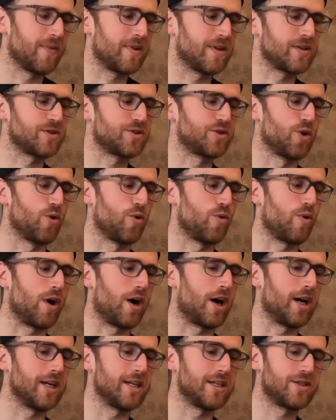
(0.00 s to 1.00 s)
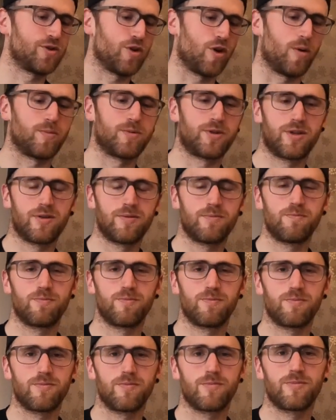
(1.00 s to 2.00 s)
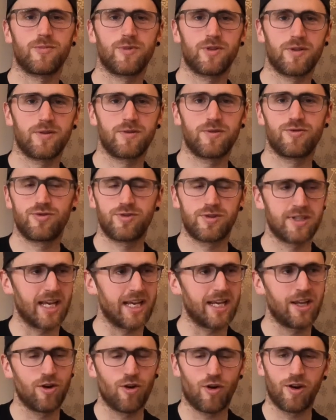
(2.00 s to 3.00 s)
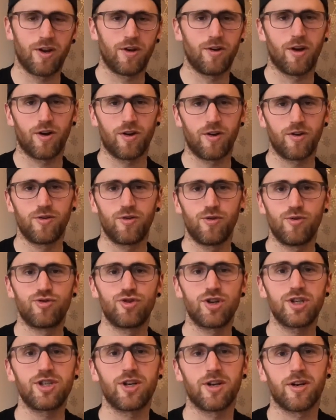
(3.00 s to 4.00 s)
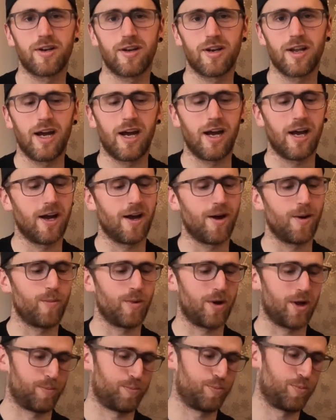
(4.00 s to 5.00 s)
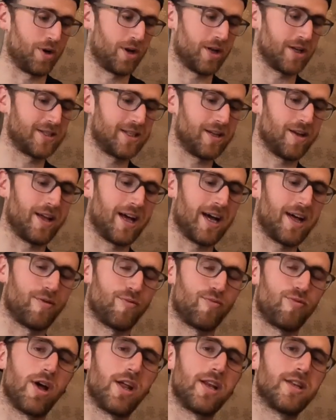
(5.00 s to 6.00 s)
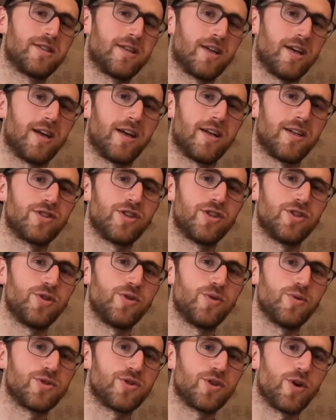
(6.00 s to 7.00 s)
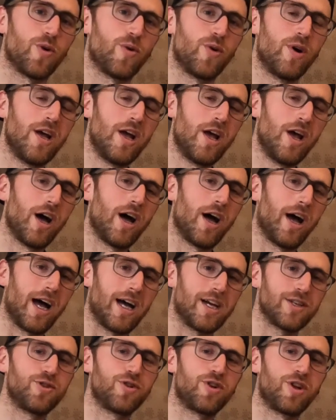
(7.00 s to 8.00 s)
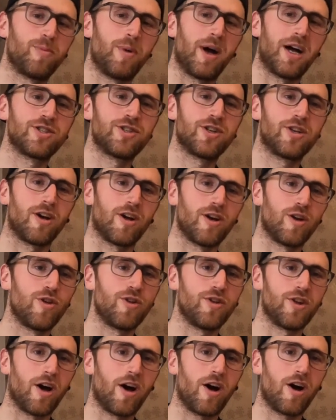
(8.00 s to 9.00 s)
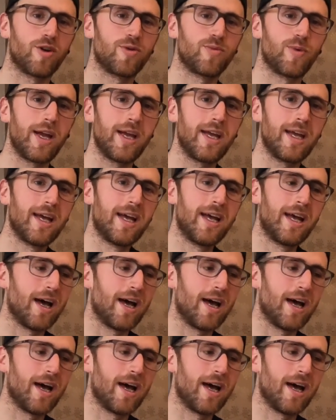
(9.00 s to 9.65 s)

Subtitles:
So I stopped taking on nutrition, but I still had a run to do. So as you can imagine, I learned the hard way.